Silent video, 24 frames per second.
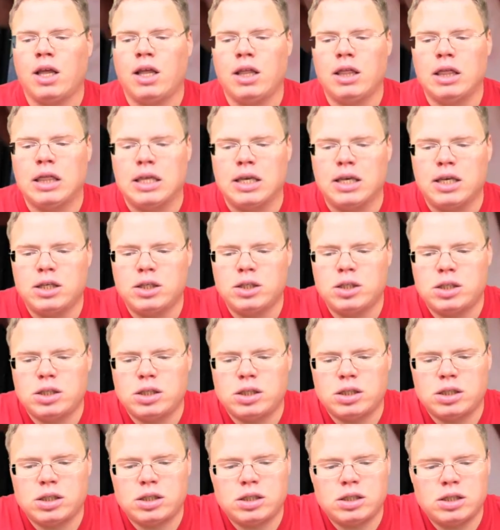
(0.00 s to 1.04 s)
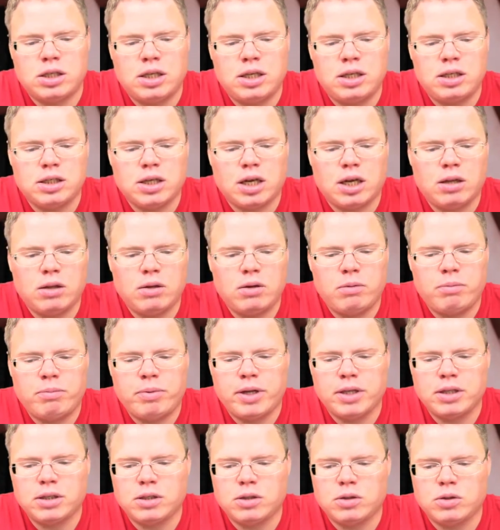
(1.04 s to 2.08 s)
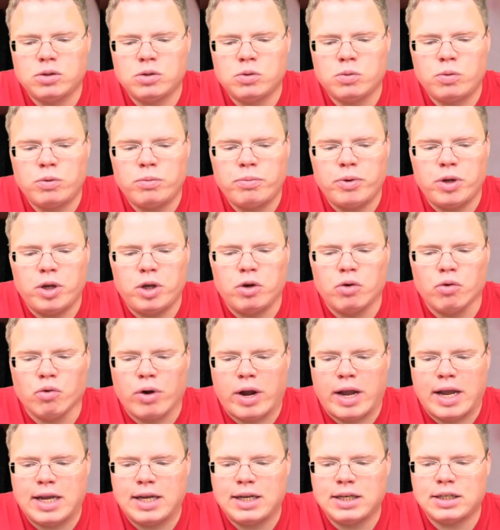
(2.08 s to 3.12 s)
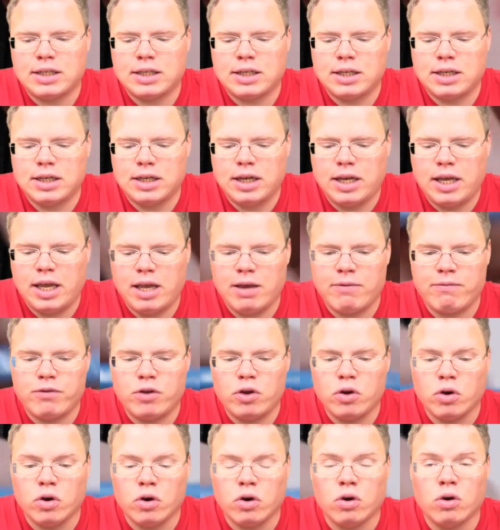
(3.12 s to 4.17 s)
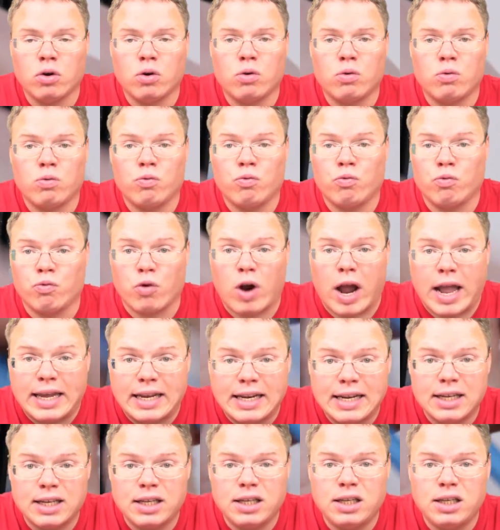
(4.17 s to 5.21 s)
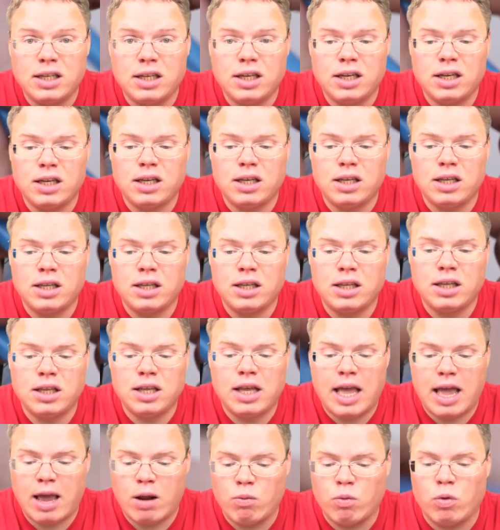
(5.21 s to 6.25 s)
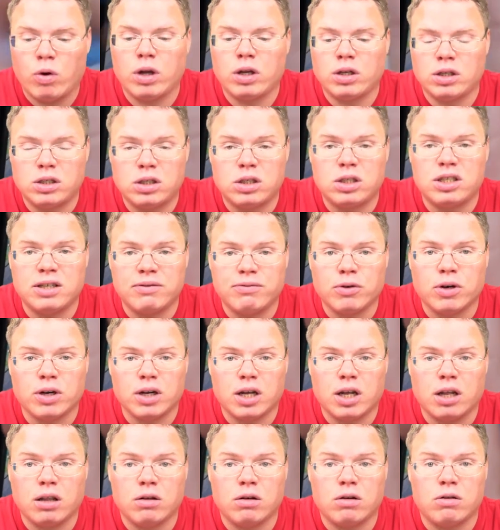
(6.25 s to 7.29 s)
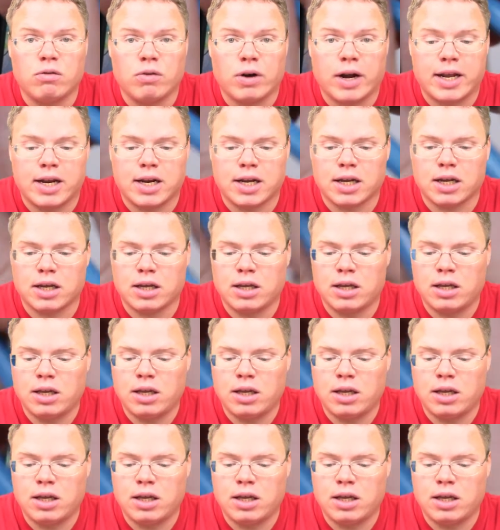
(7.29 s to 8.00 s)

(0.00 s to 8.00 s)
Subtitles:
These colored pencils would be great if you're writing and want different colored writing.